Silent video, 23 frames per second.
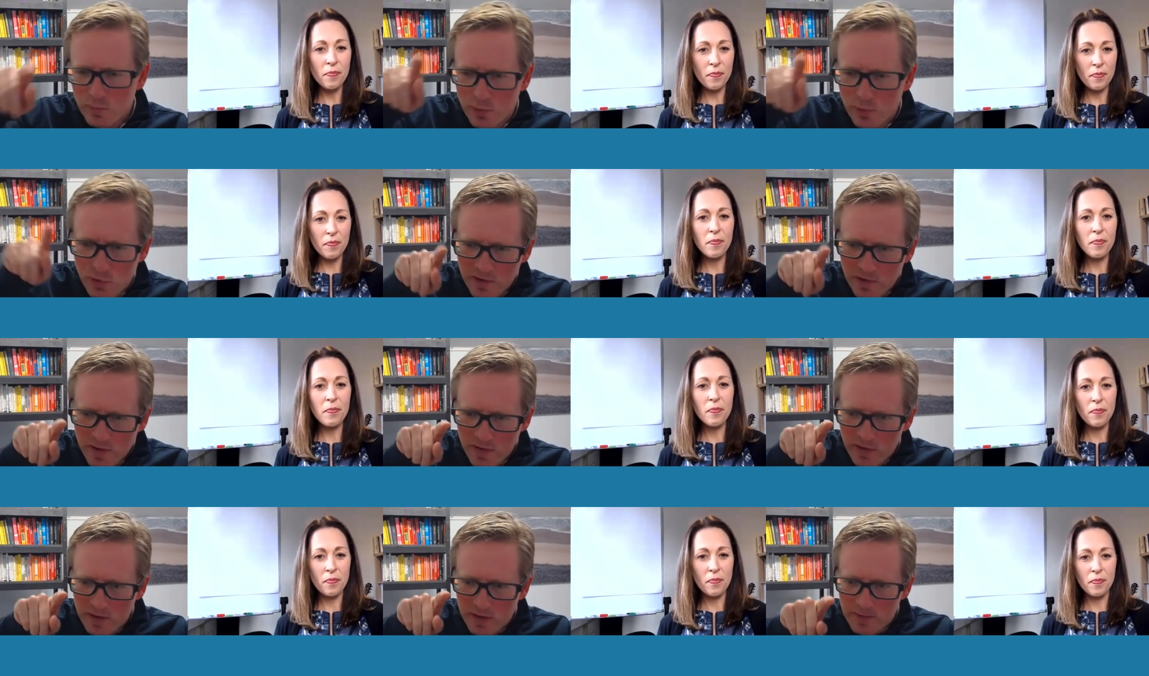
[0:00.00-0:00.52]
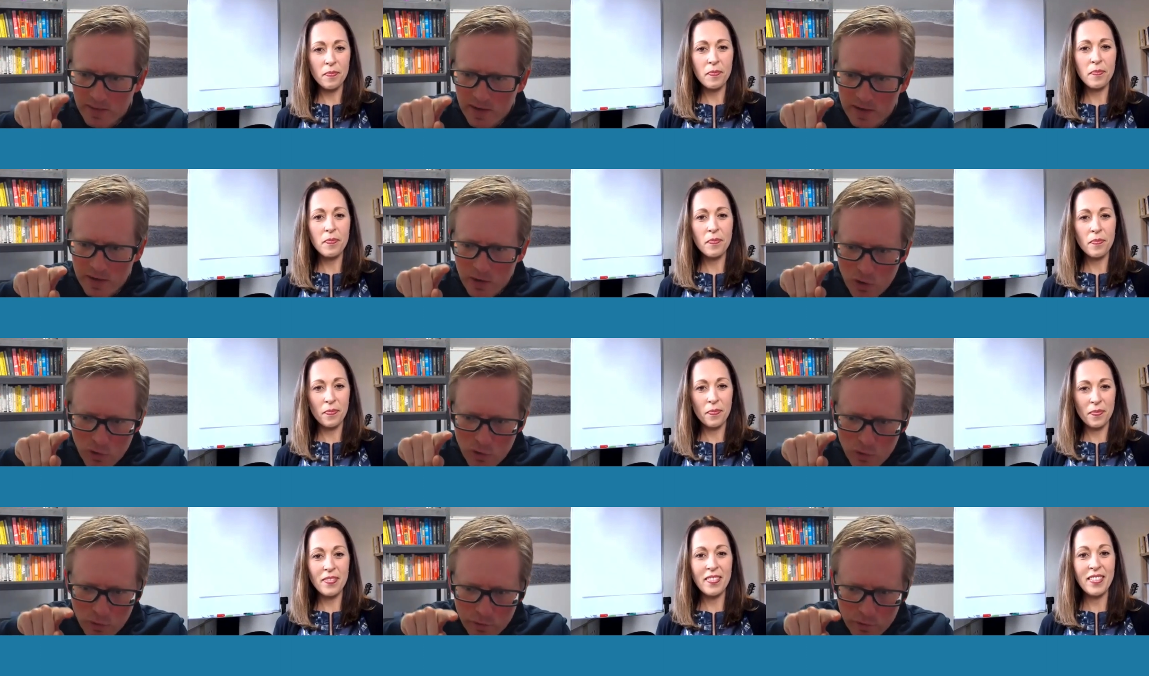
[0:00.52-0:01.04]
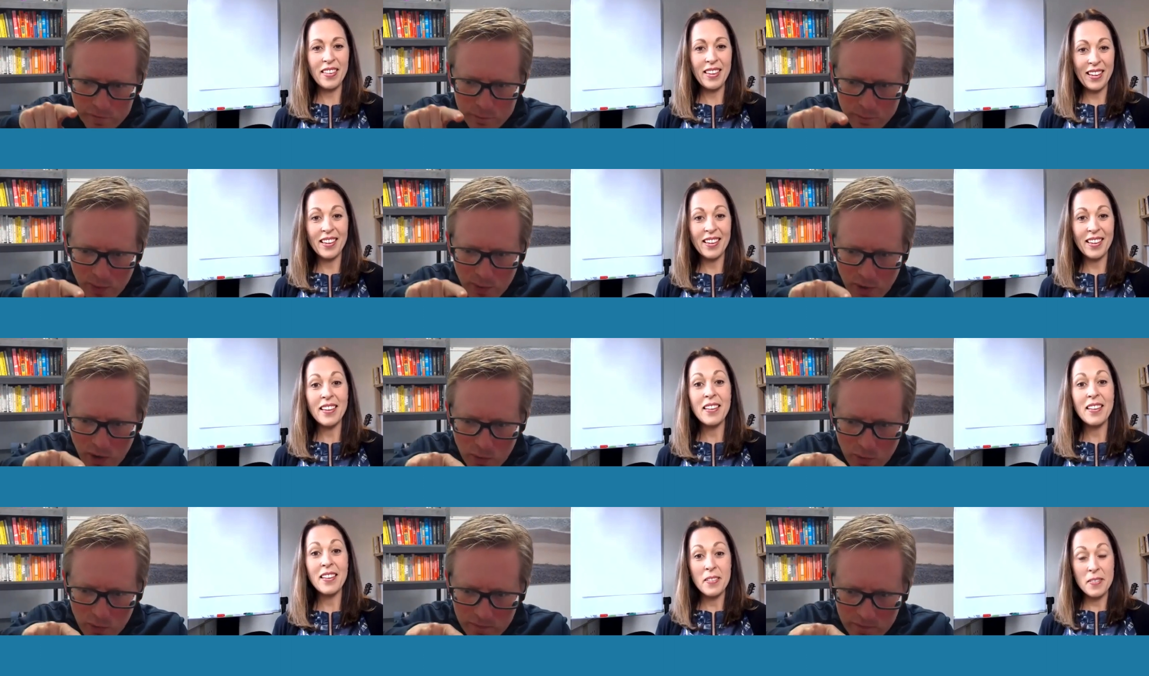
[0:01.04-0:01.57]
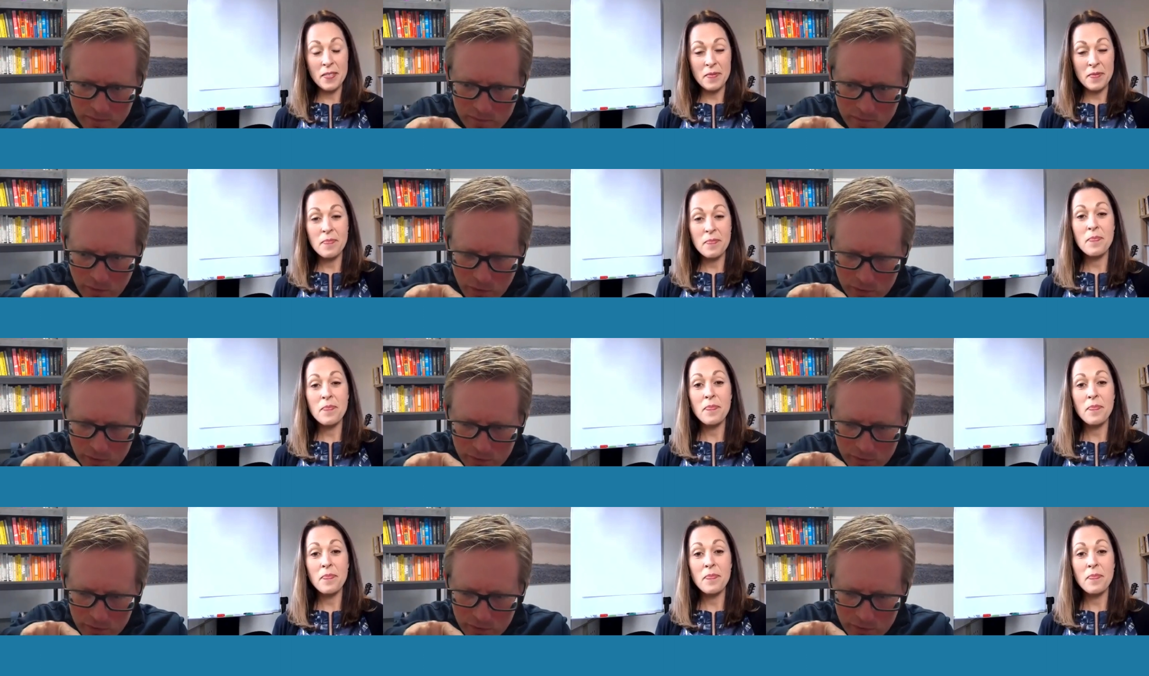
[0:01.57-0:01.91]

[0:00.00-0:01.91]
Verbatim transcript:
Speaker 1: another kind of crossbar on, on,